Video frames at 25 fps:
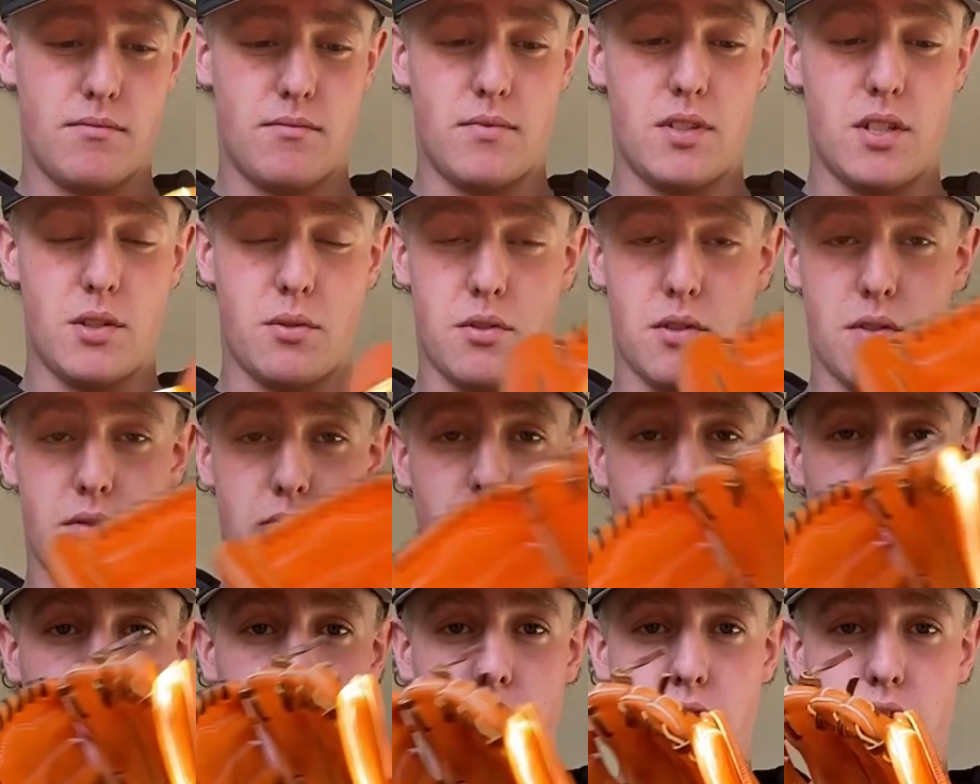This one's
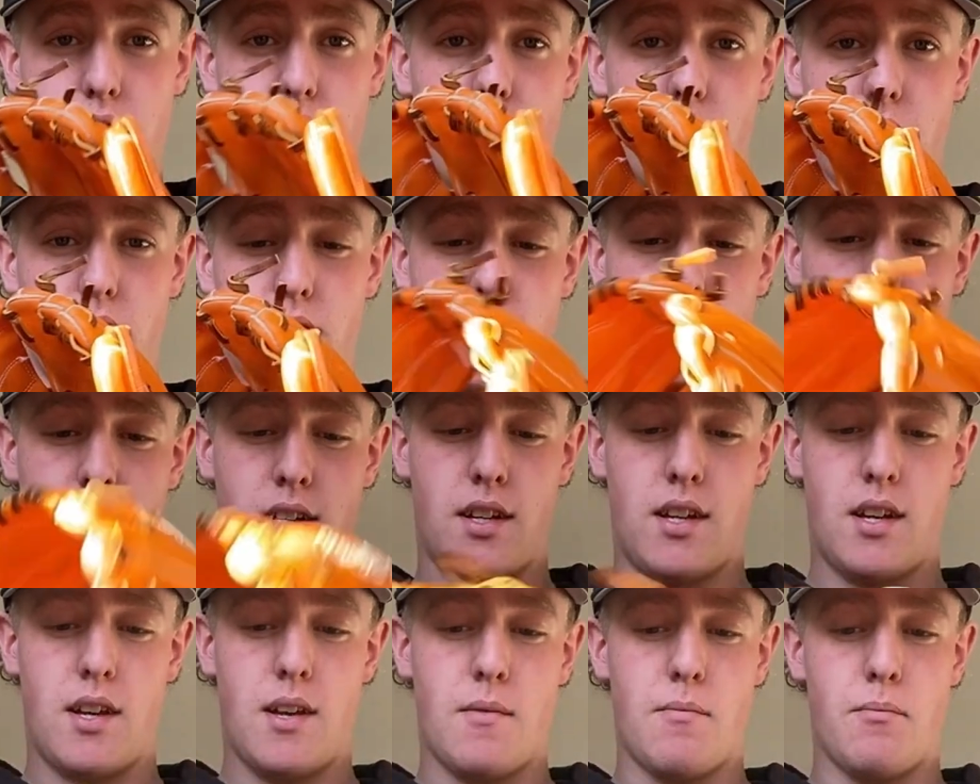very soft,
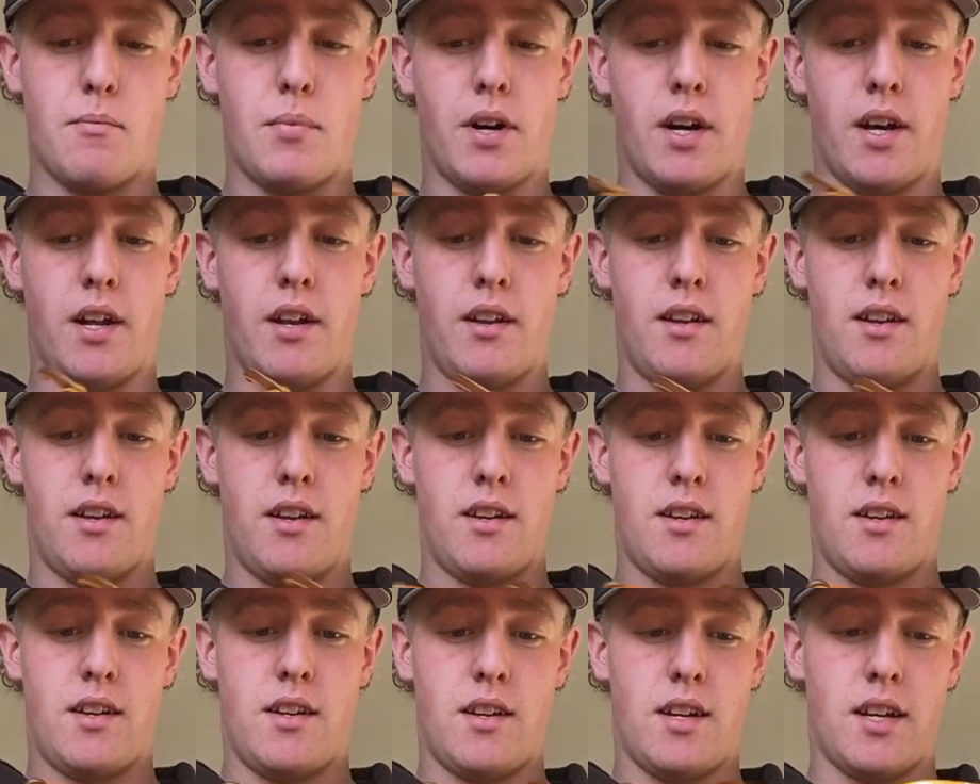but
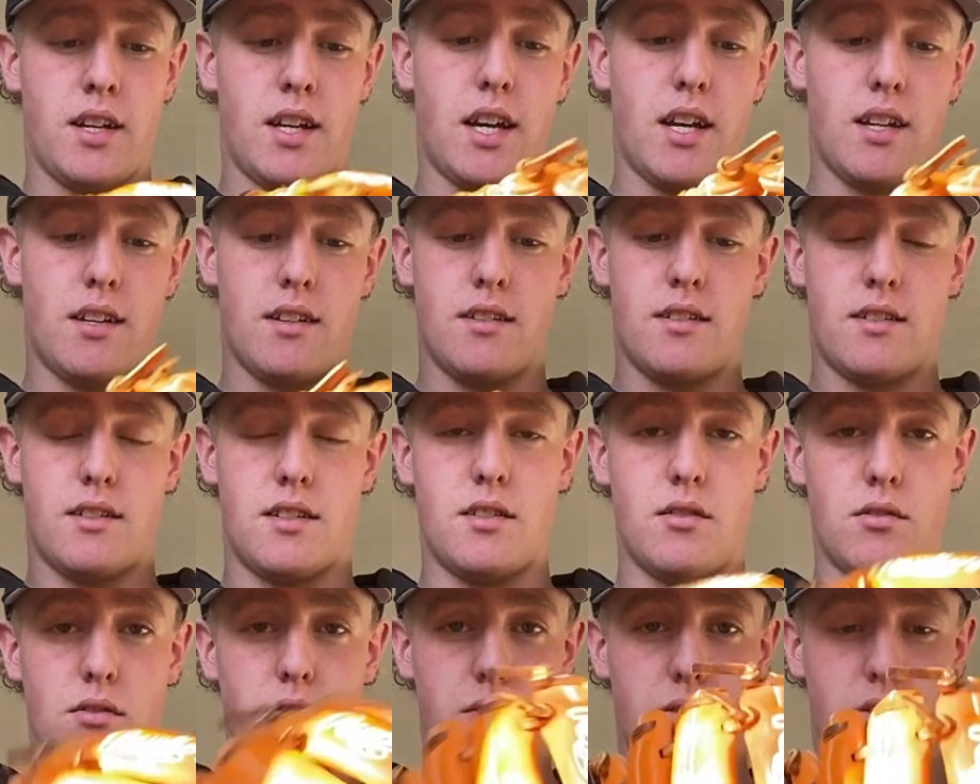again,
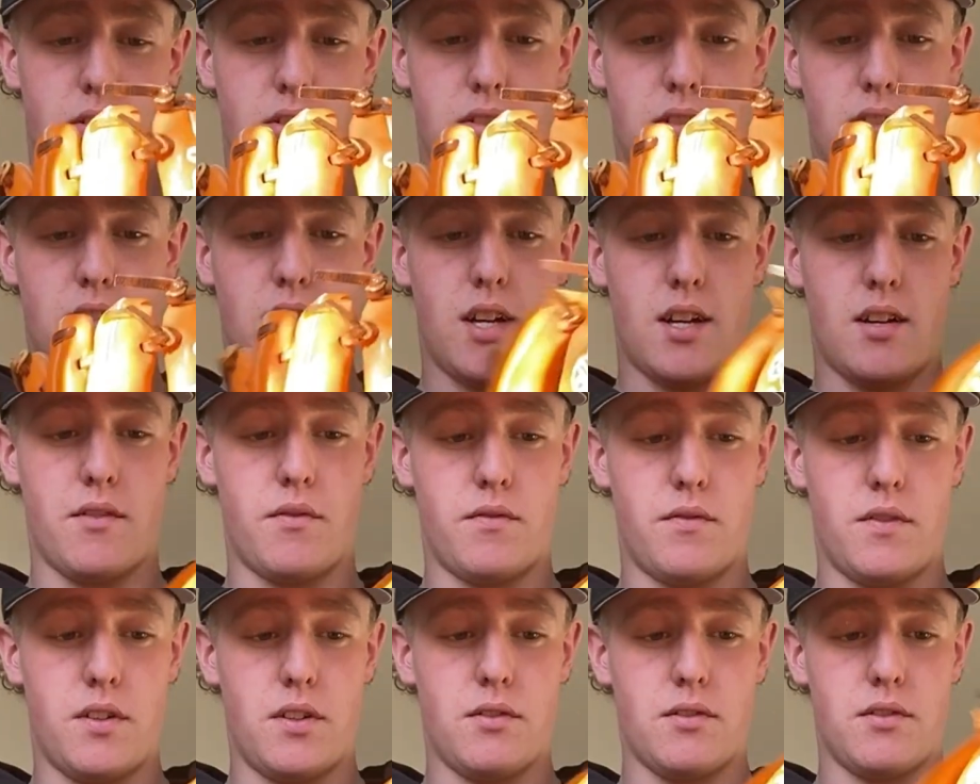still looks and
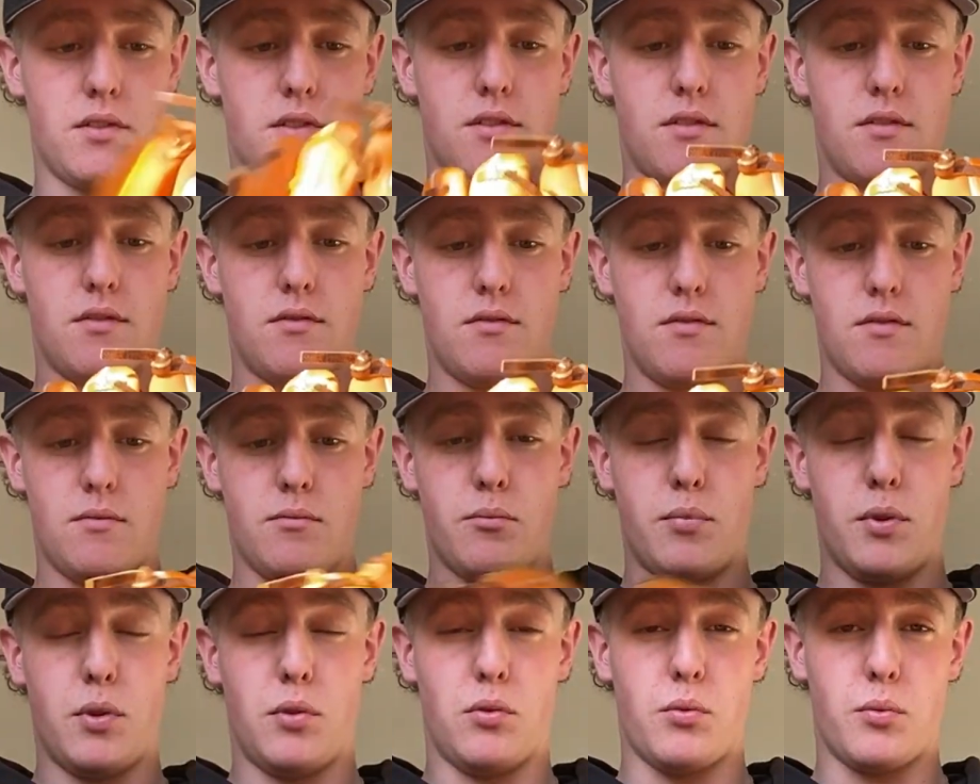feels
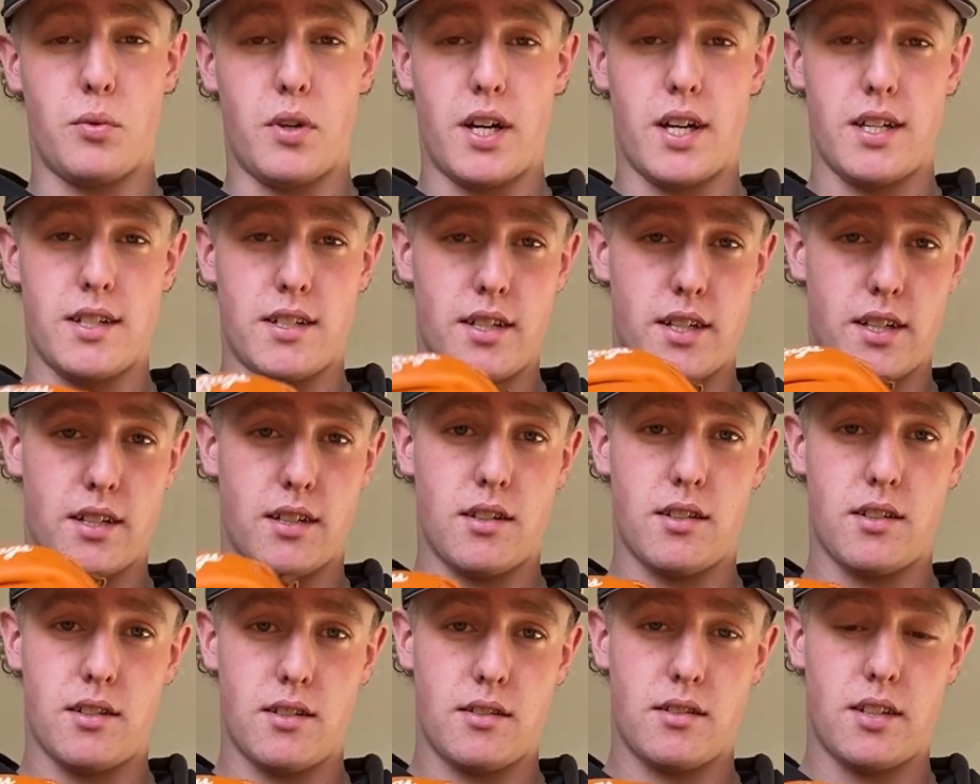build-wise like
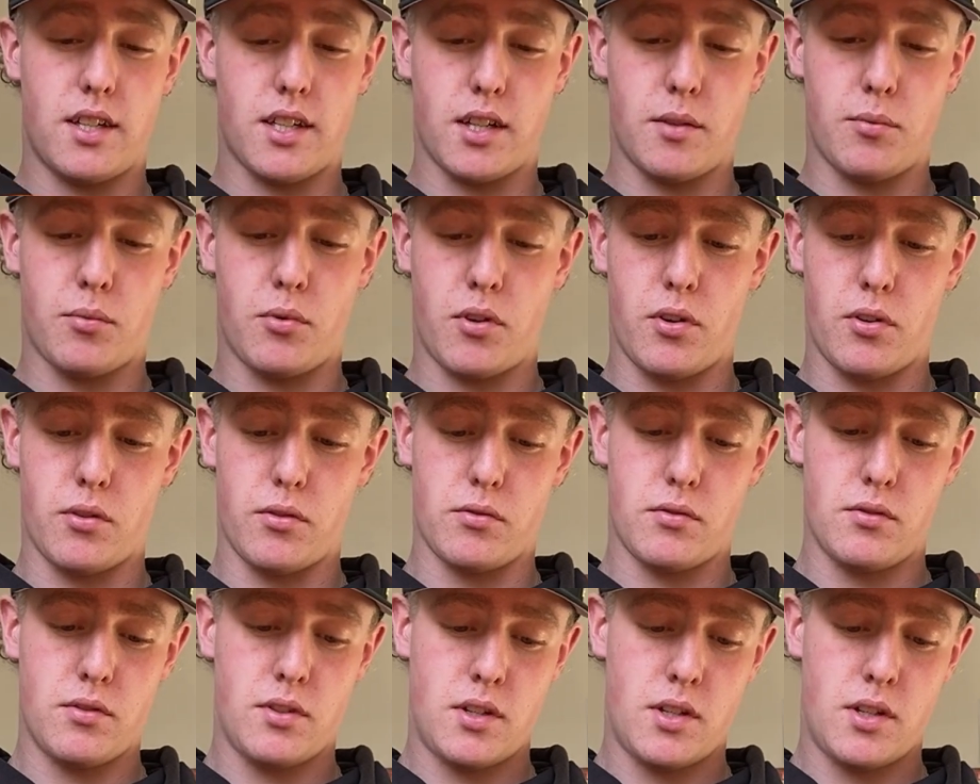a pro